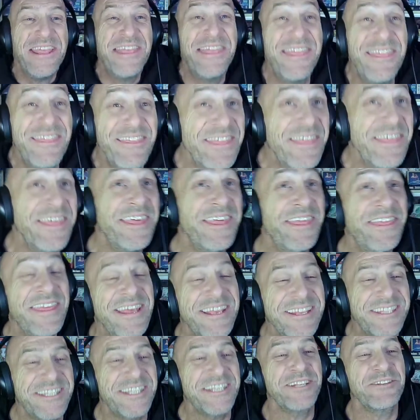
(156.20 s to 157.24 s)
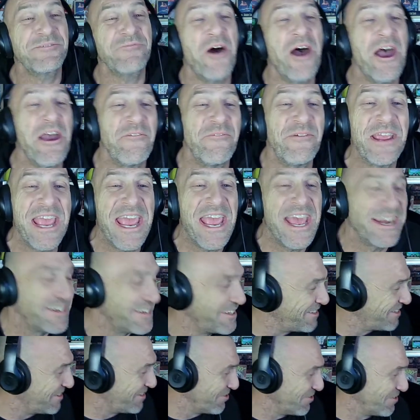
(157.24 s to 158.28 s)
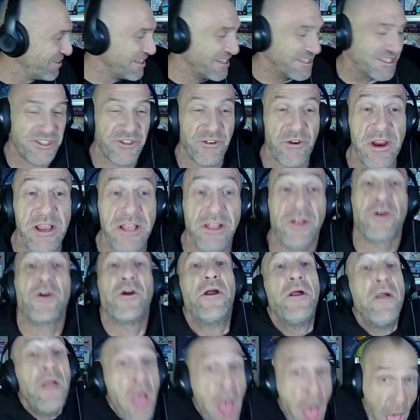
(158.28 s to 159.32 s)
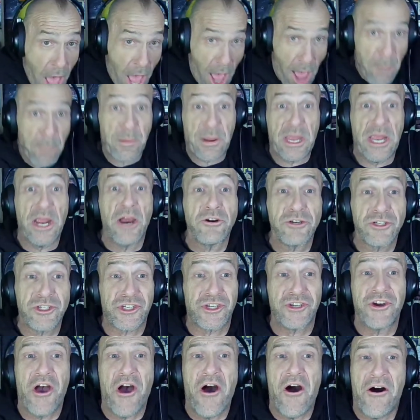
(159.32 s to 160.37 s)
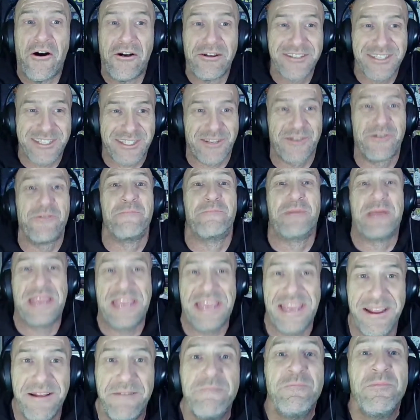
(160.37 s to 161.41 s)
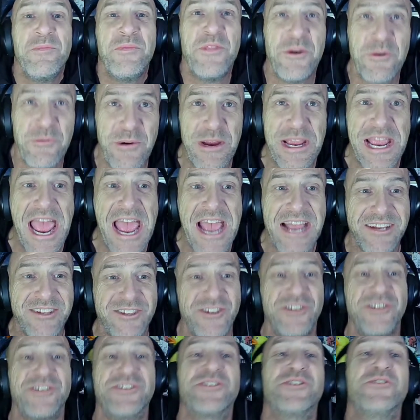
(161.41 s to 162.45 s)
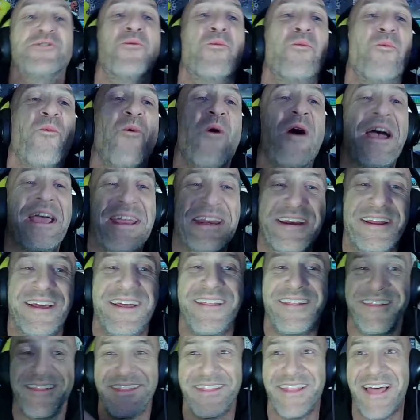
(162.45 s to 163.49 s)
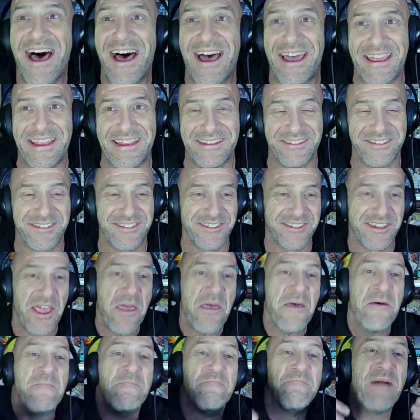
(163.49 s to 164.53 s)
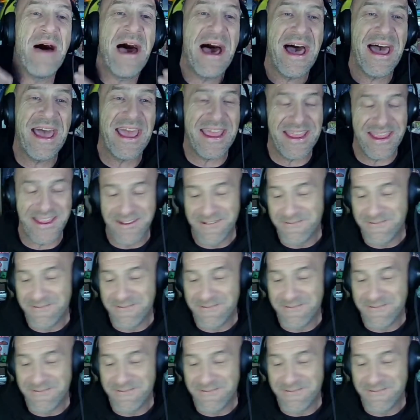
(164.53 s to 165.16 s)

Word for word: this is why we had to do this trailer. Up here should also be the reaction to White Lines. My